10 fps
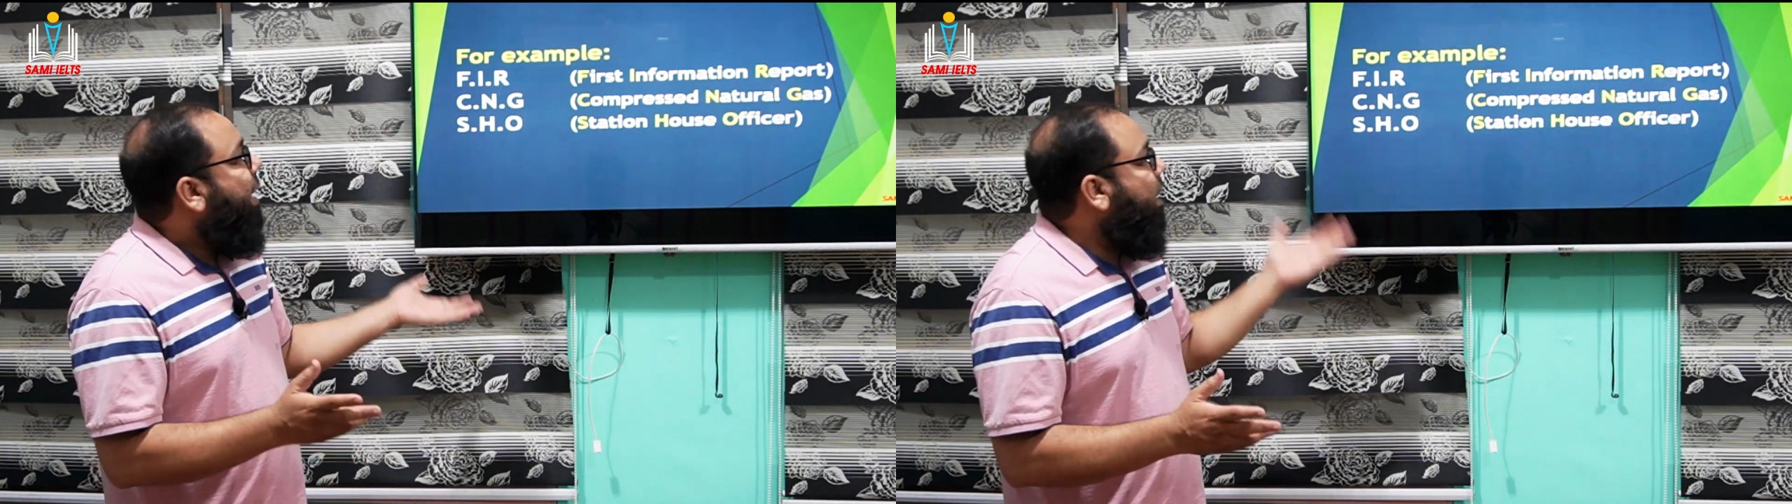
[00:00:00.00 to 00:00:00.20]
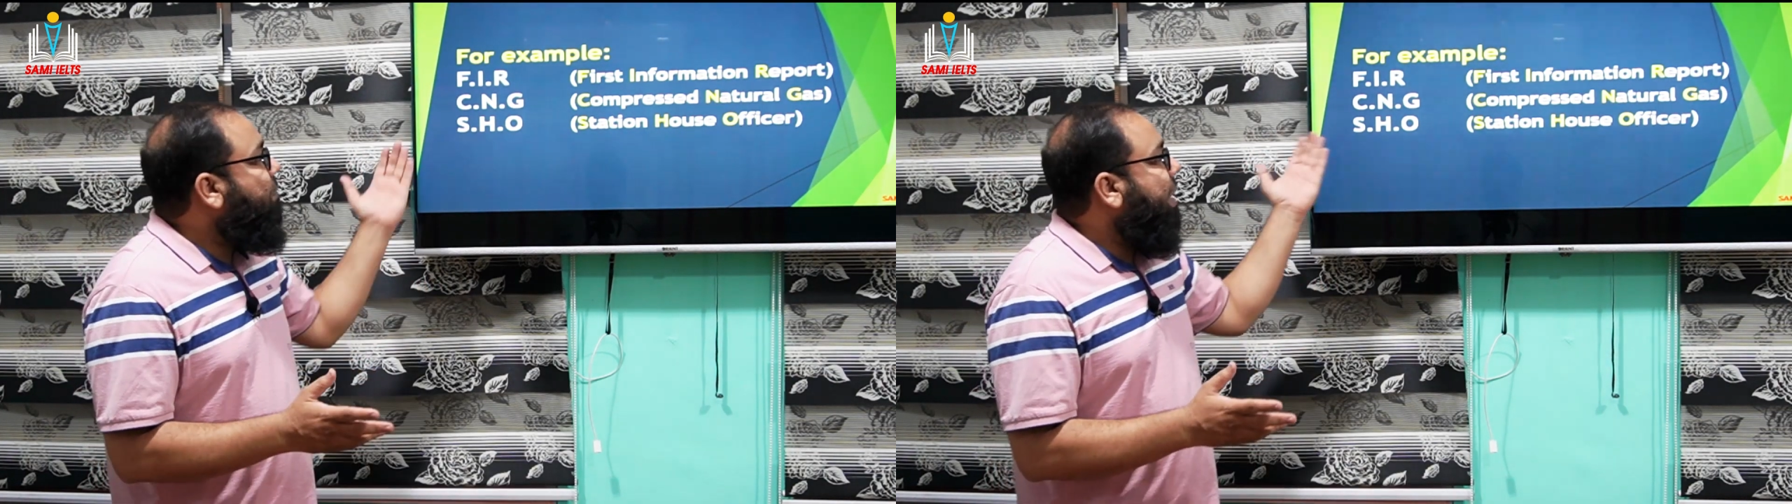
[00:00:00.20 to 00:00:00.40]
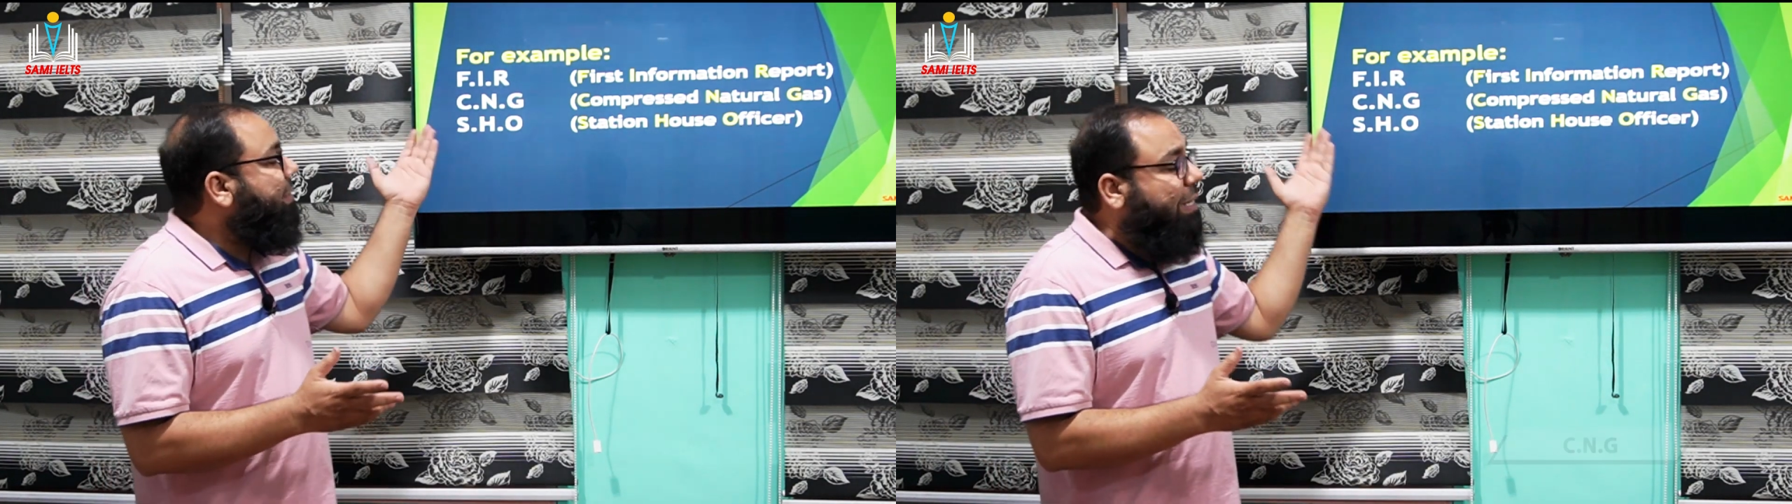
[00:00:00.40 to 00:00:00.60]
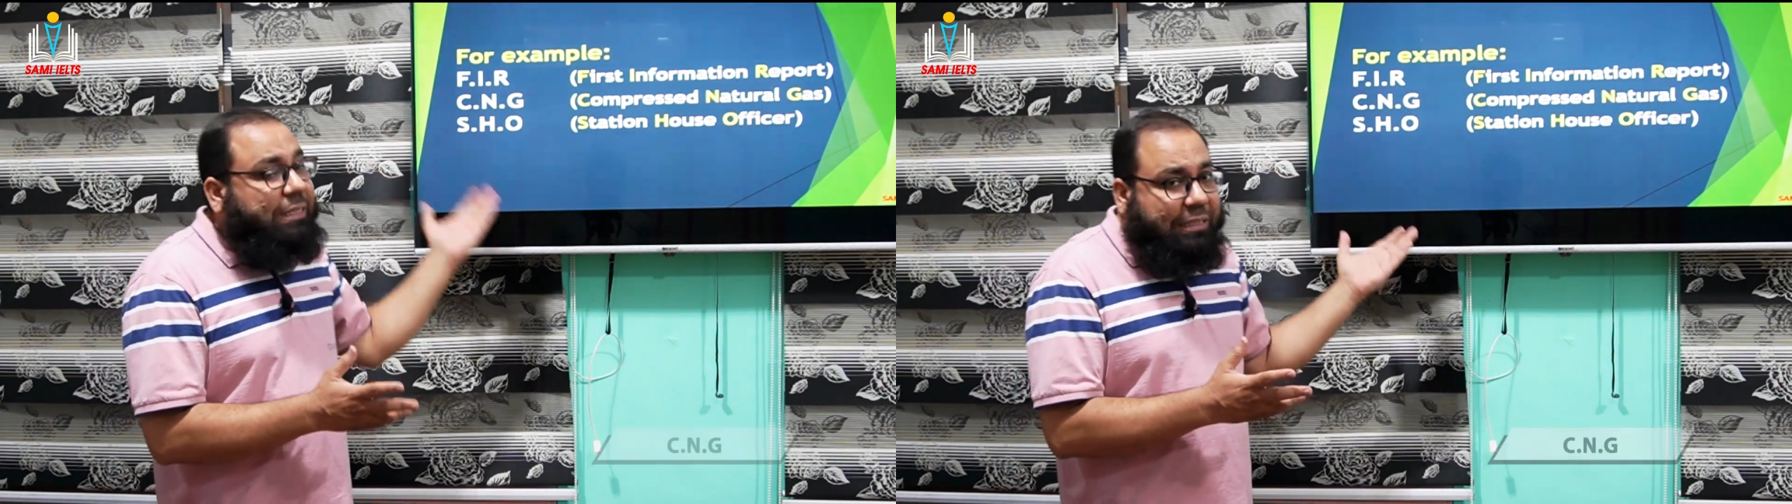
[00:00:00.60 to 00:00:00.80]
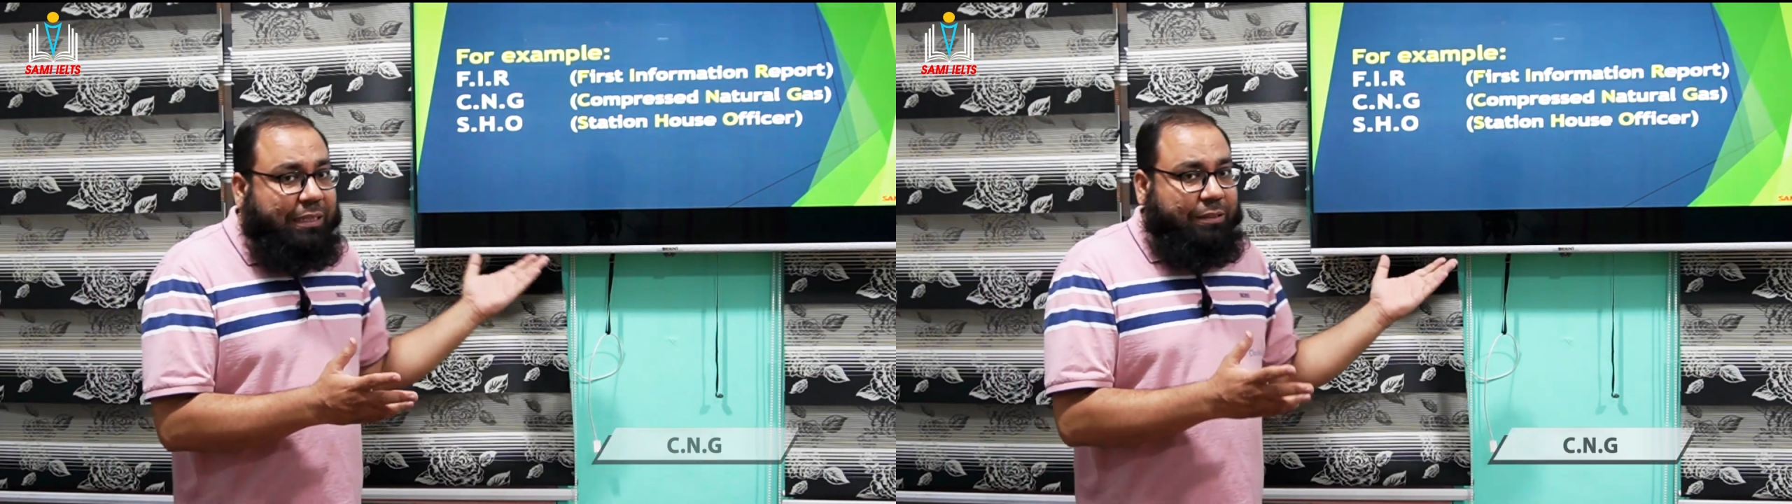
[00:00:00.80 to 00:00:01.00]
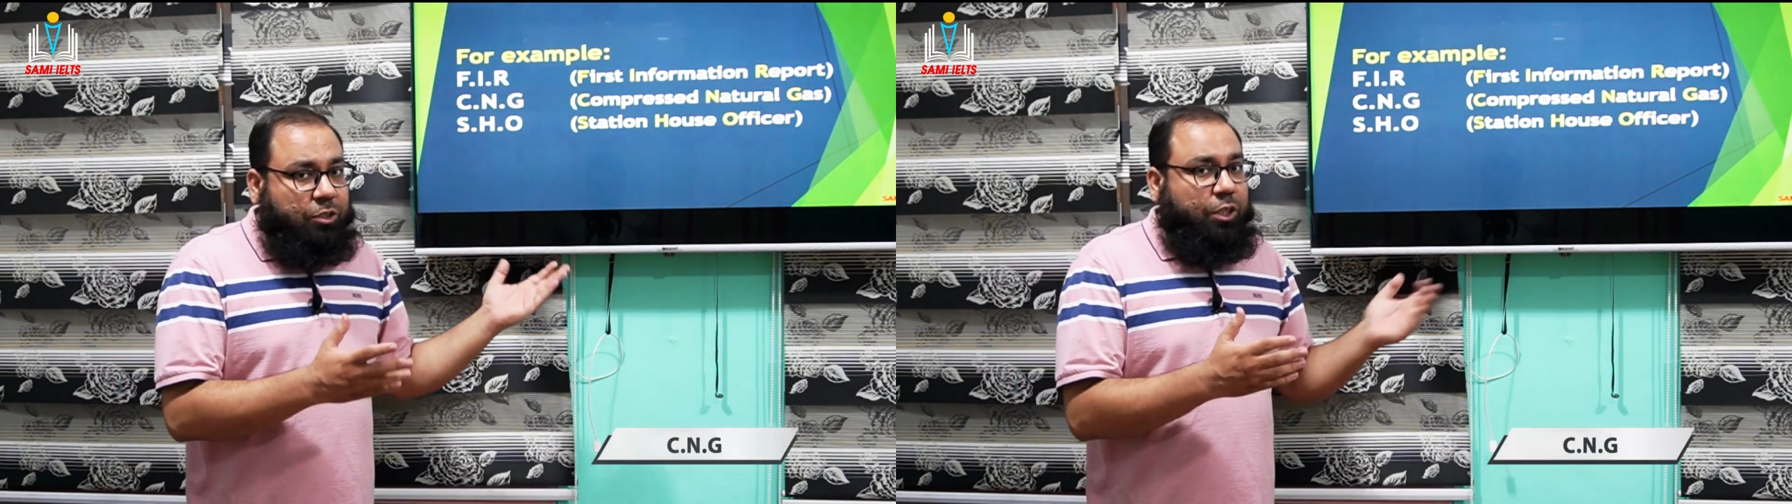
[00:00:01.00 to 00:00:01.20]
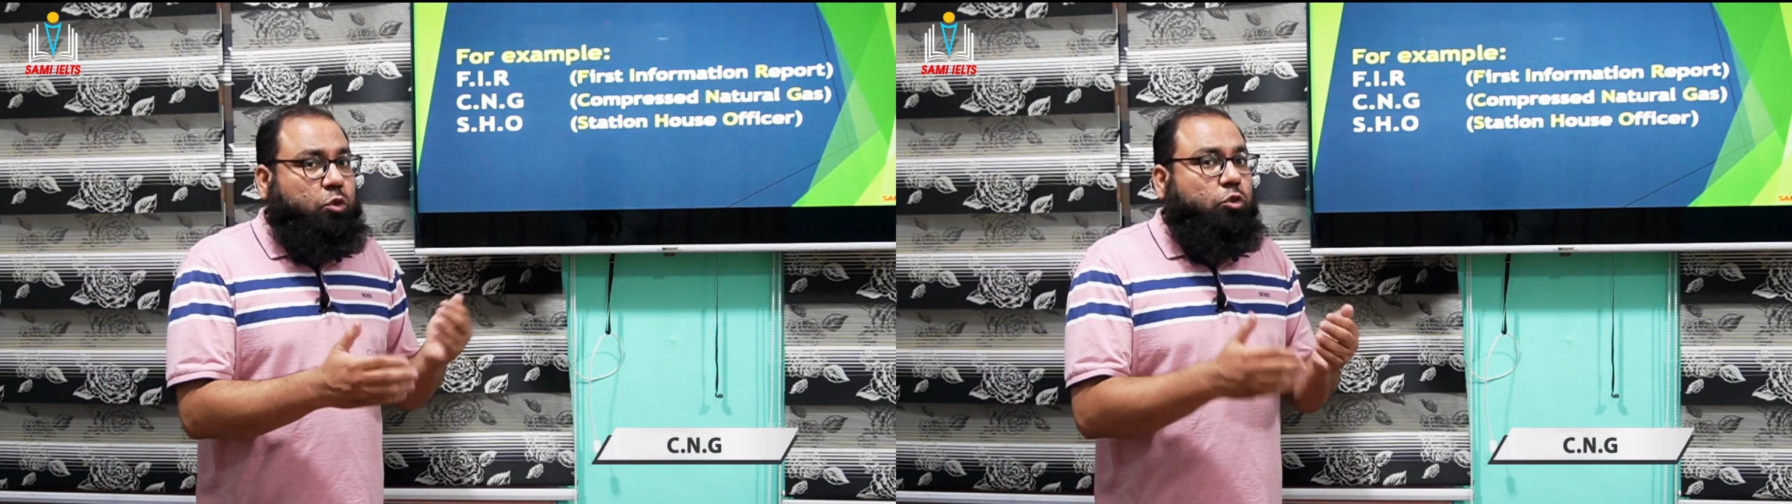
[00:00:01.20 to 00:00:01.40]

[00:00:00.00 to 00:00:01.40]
If I say CNG,